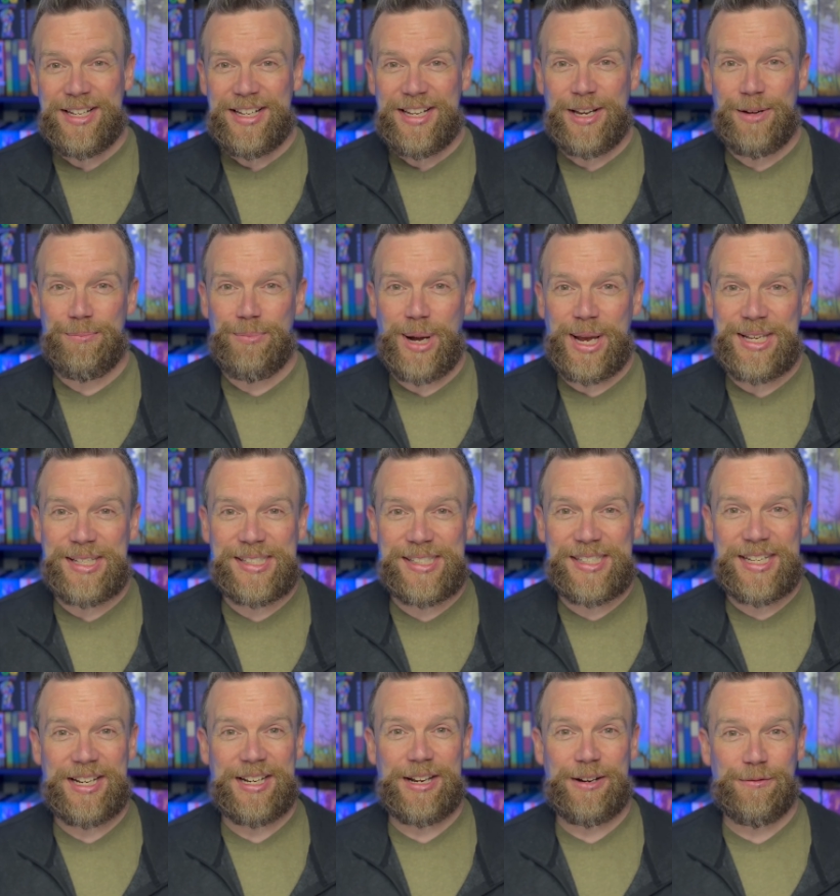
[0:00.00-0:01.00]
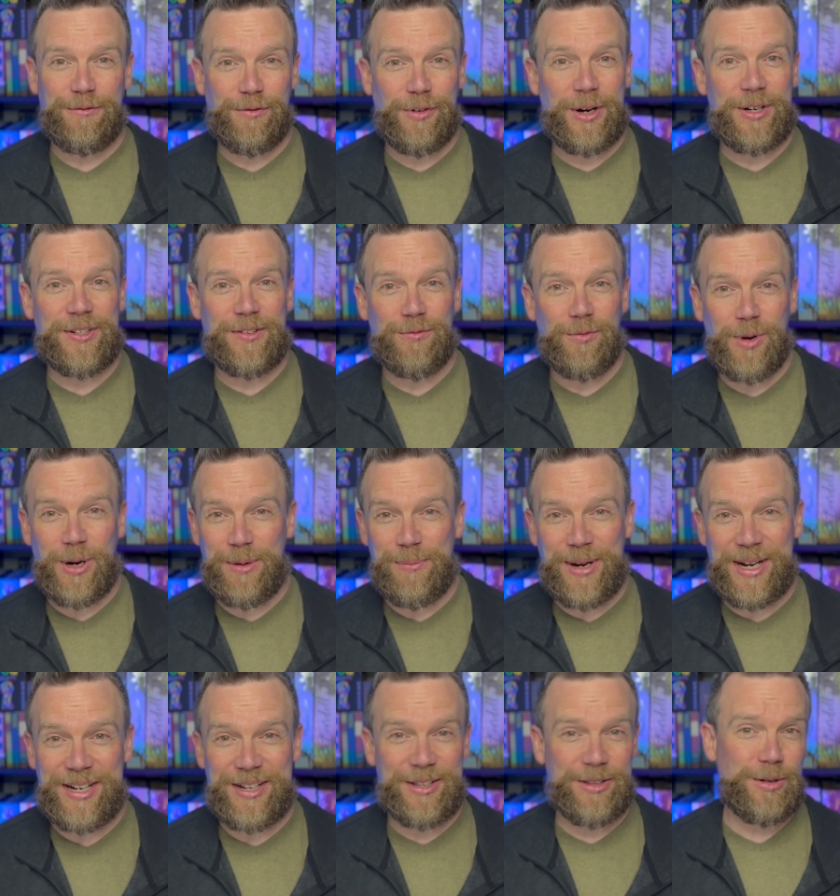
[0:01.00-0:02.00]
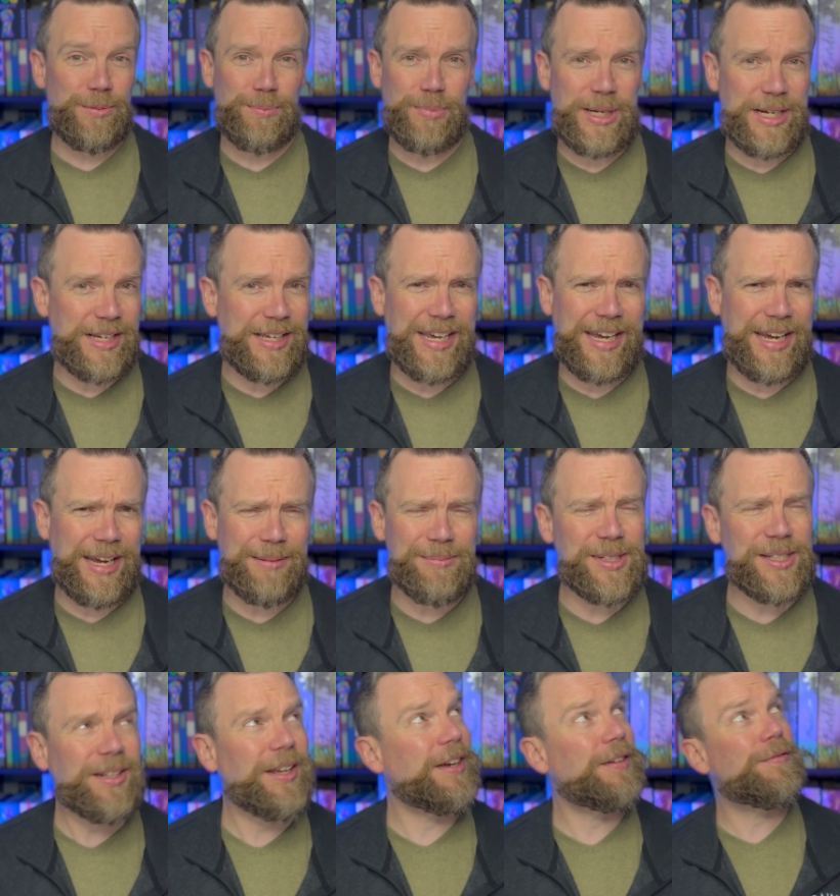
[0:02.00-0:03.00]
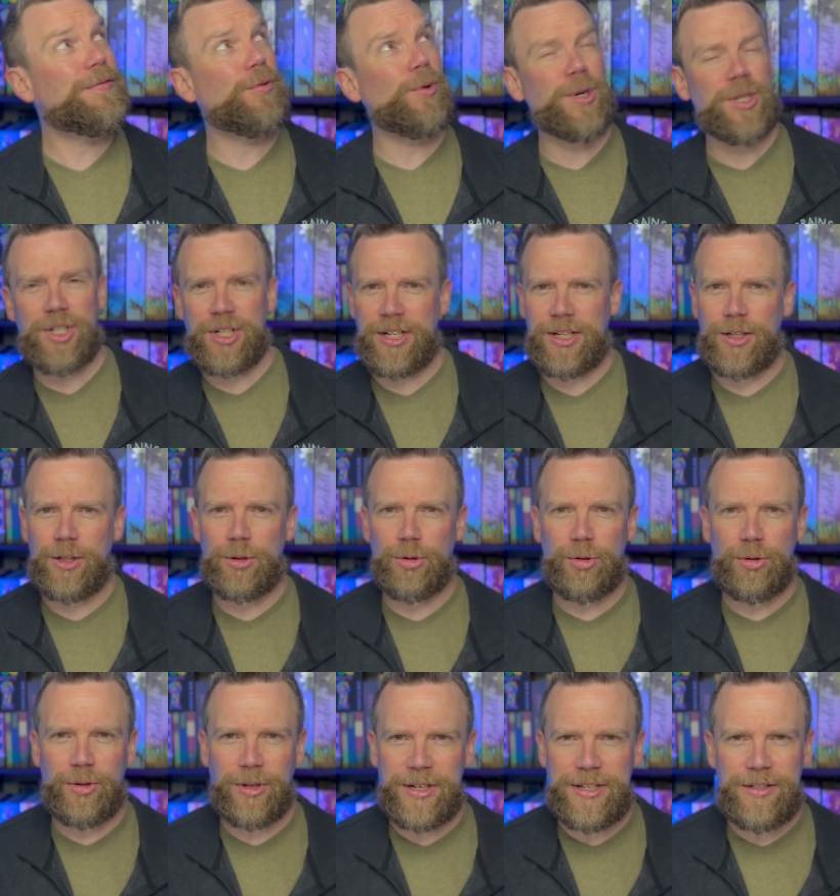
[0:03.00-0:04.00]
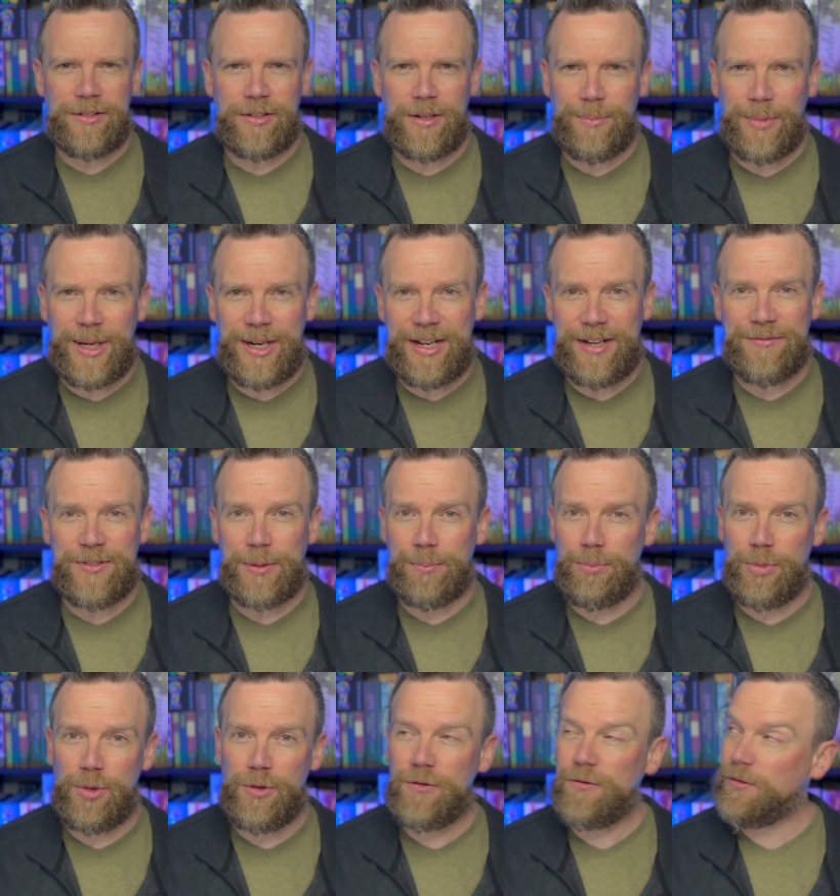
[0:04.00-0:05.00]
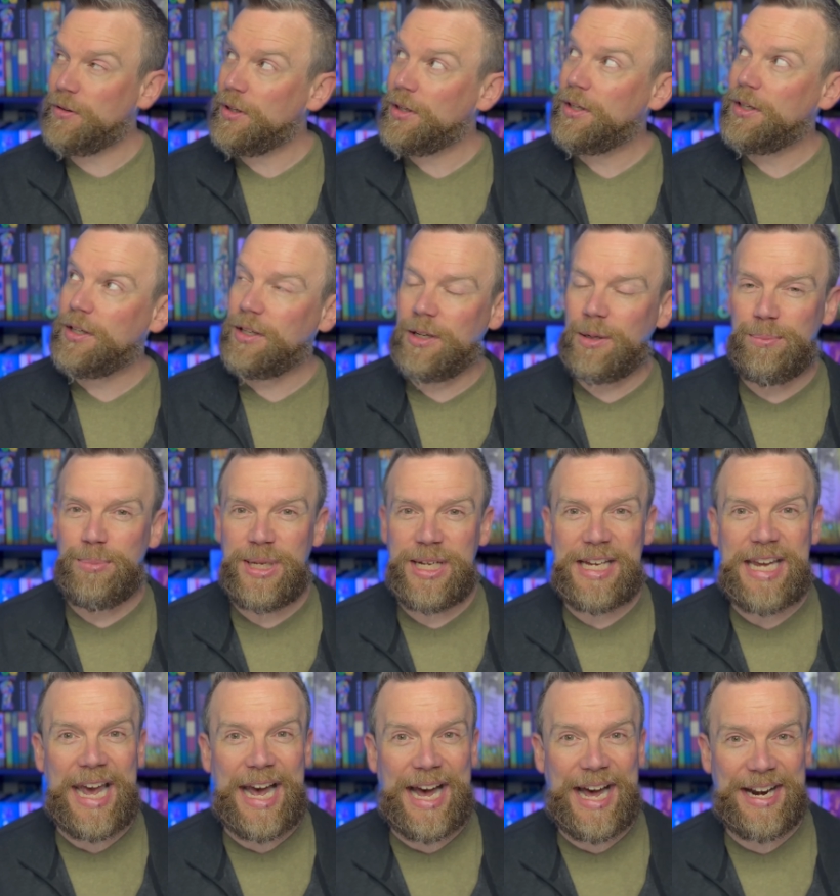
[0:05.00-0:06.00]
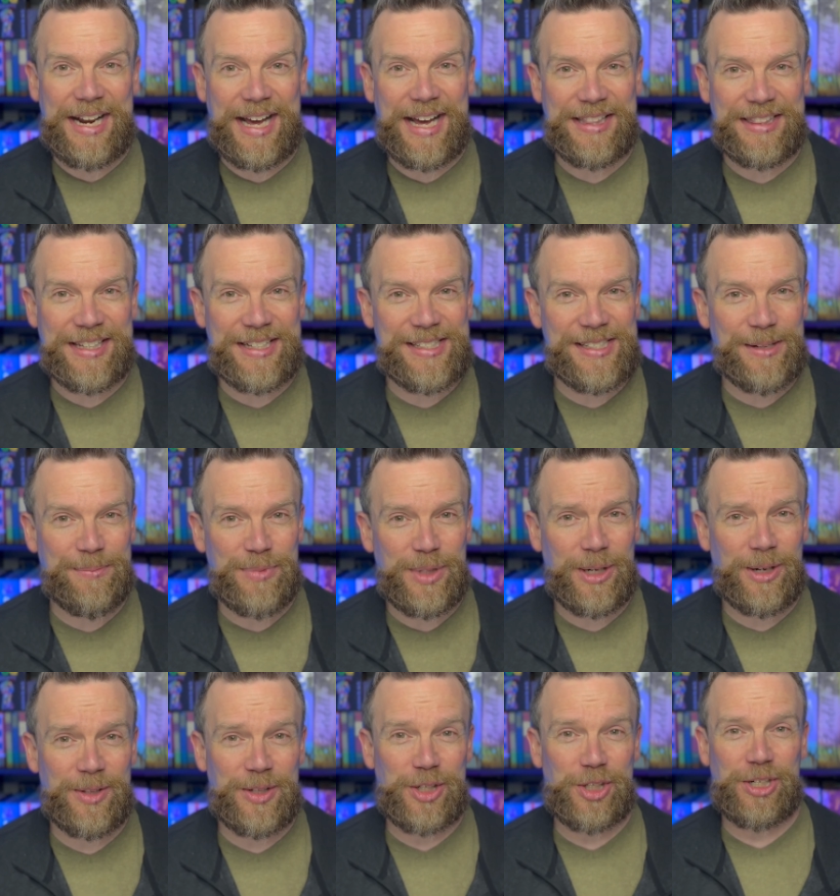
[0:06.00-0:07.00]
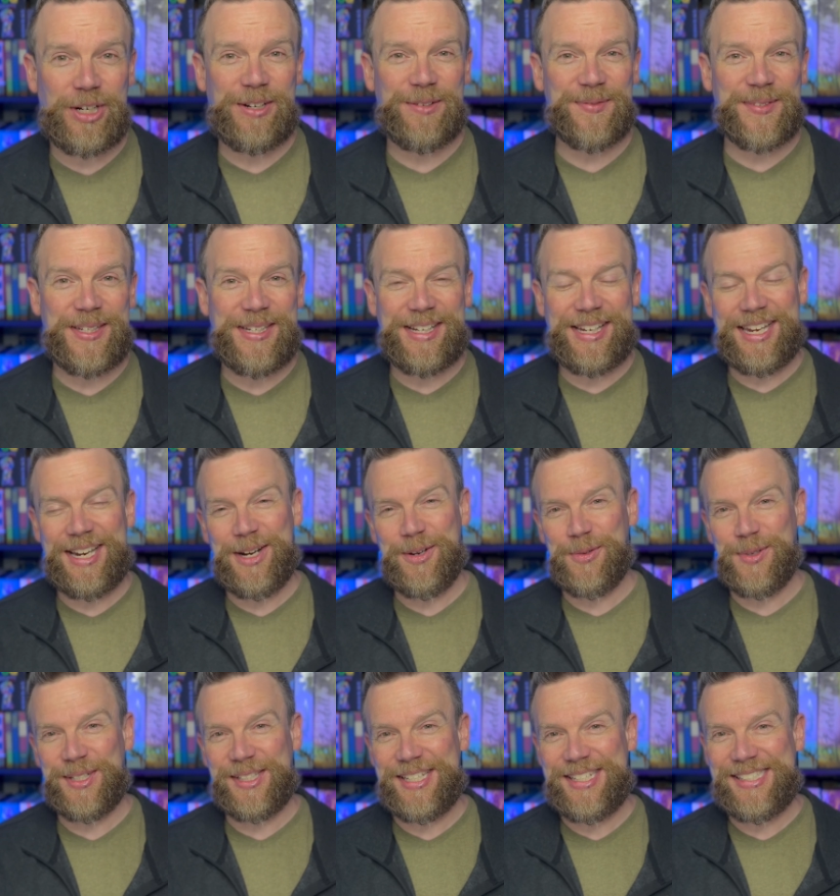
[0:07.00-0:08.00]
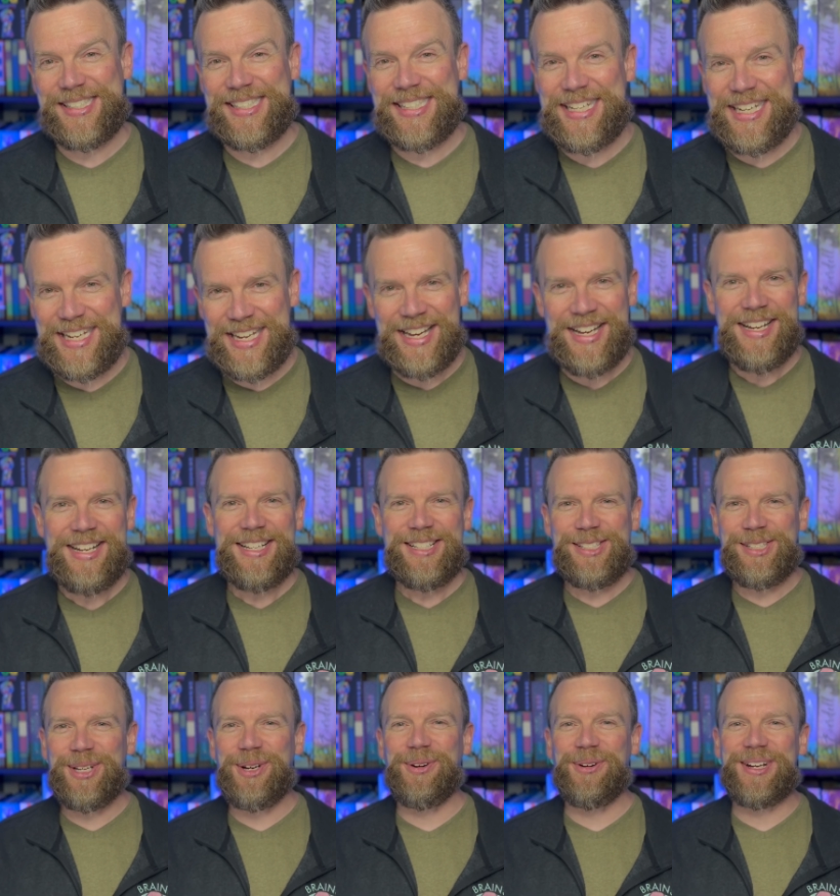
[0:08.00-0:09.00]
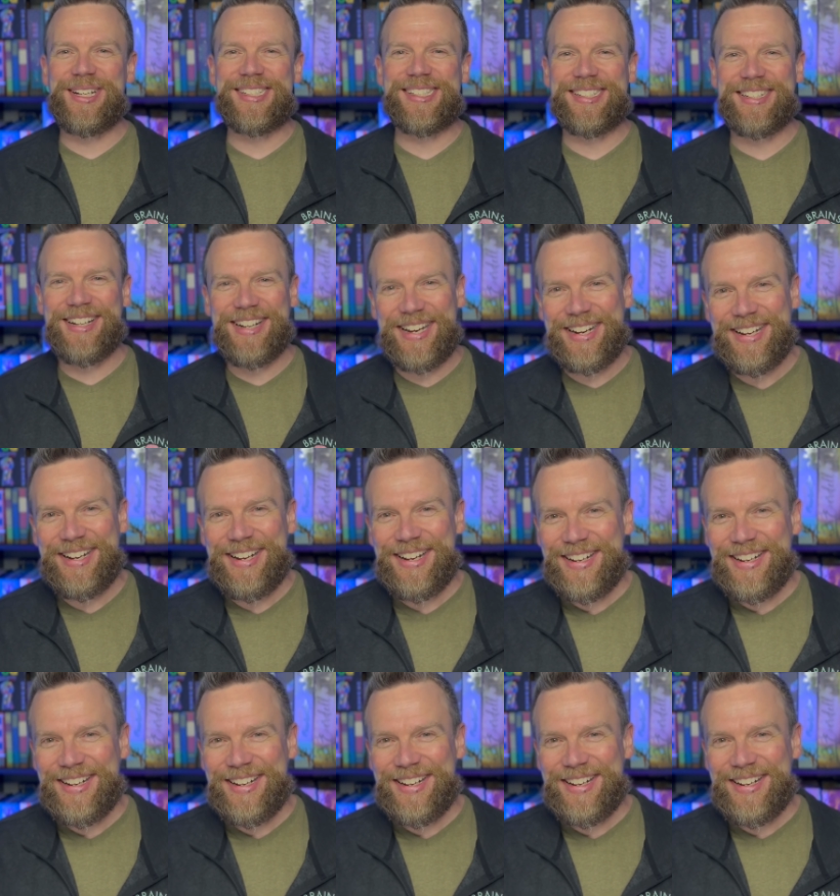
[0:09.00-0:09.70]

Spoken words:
It might sit in front of one of my other big games like Fortune and Glory, or I might have to move a big AT-AT that's up there on the shelf that you can't really see. So it's not